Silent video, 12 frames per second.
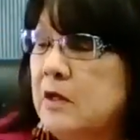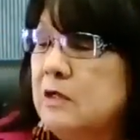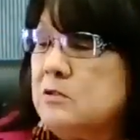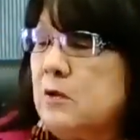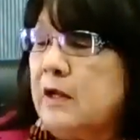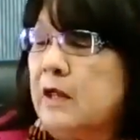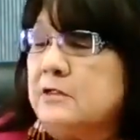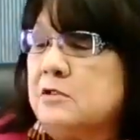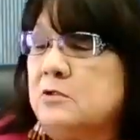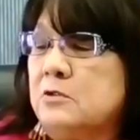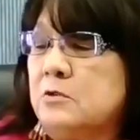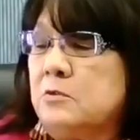So I like
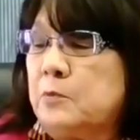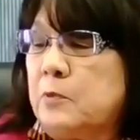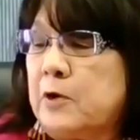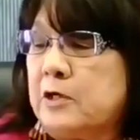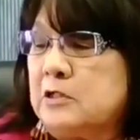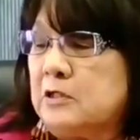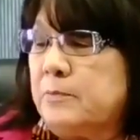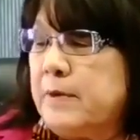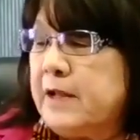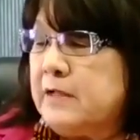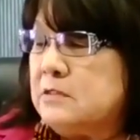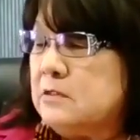to do
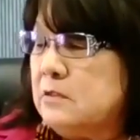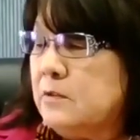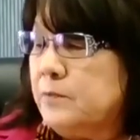project-based